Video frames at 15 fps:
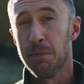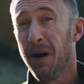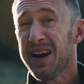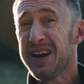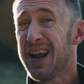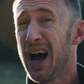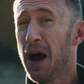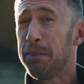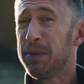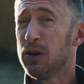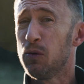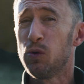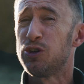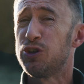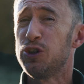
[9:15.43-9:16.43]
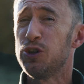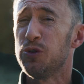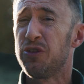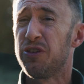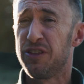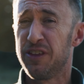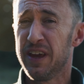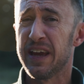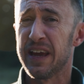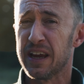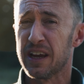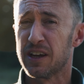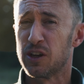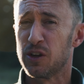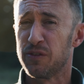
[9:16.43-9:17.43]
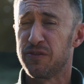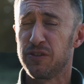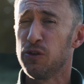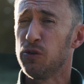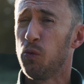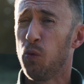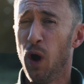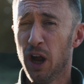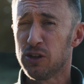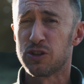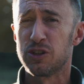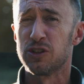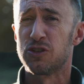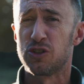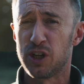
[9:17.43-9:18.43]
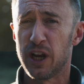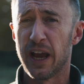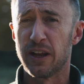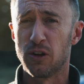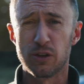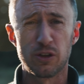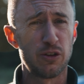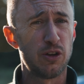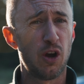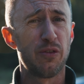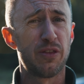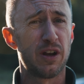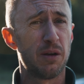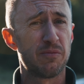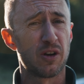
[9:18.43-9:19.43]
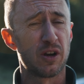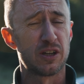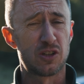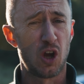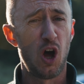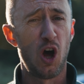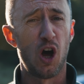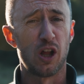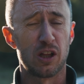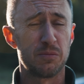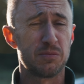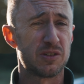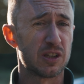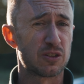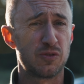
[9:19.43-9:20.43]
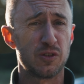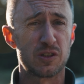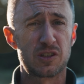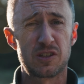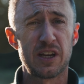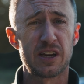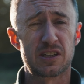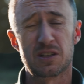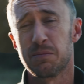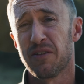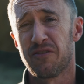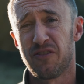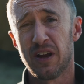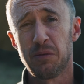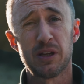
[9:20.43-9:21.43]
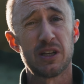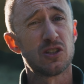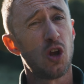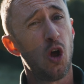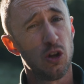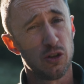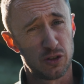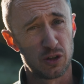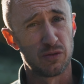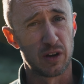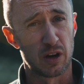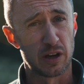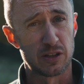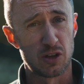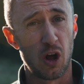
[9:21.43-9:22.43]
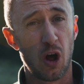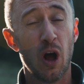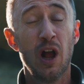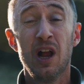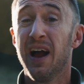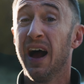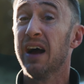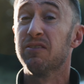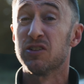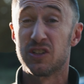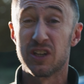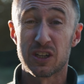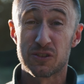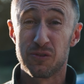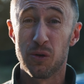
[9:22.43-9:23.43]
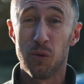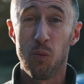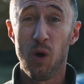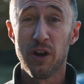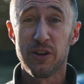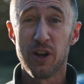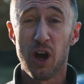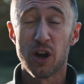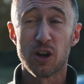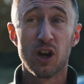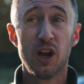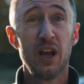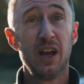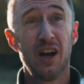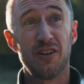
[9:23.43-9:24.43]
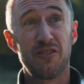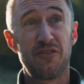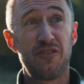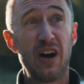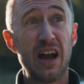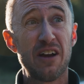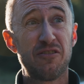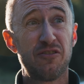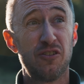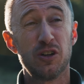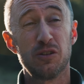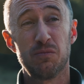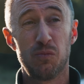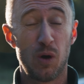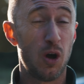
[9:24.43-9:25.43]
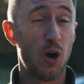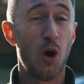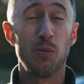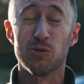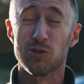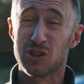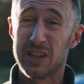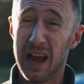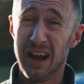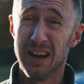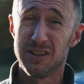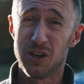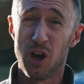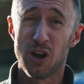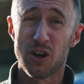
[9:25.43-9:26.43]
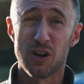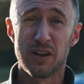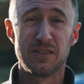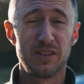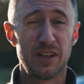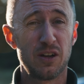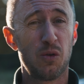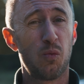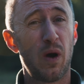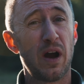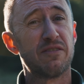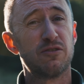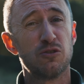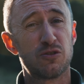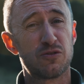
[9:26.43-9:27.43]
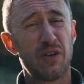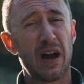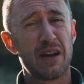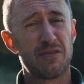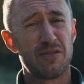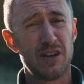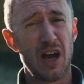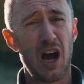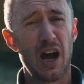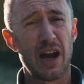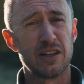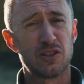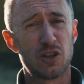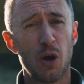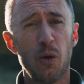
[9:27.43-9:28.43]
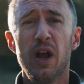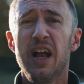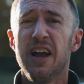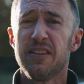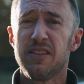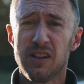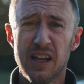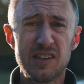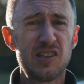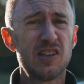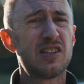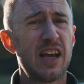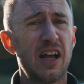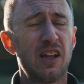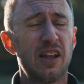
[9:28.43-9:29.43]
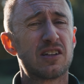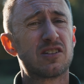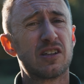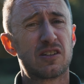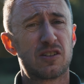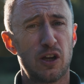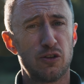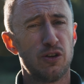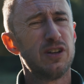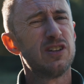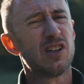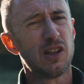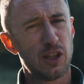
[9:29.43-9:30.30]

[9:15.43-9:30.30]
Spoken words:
It might not be what you think. If you watch this channel, you know that I'm very tall. I'm 6'6", and my family is also very tall. I have a 6'1" daughter, a 5', well, almost 10 daughter, and then a wife who's 5'9". So the Lexus LX 600 is a